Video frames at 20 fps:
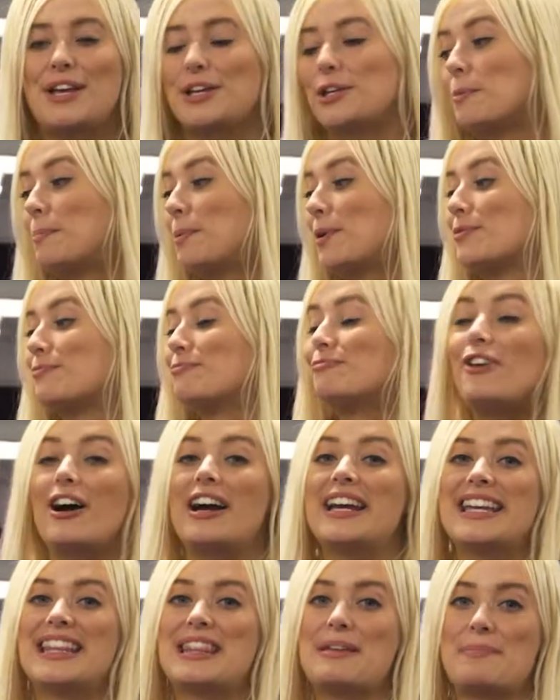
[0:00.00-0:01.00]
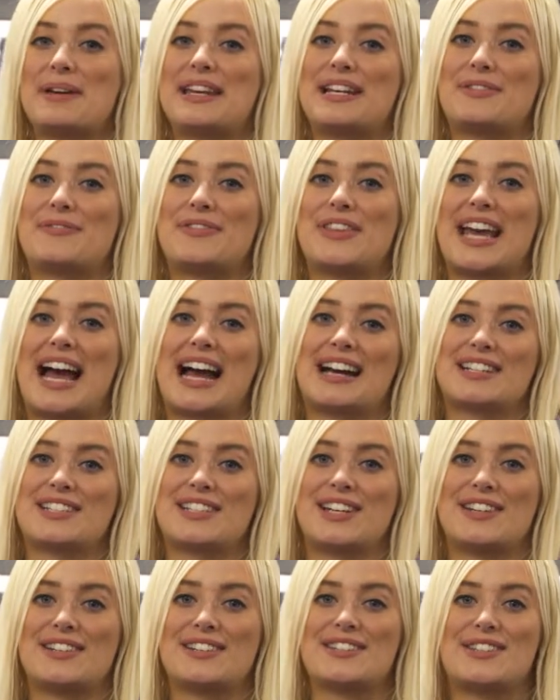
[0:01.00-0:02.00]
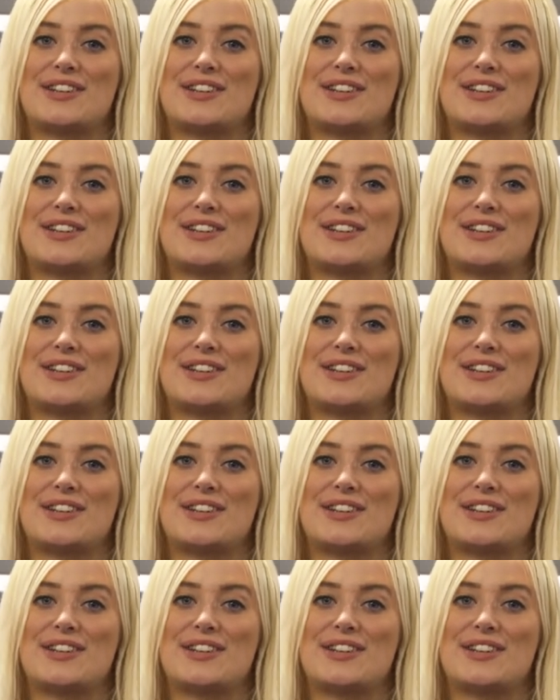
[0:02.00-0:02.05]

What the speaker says: You're put right in the middle of the action,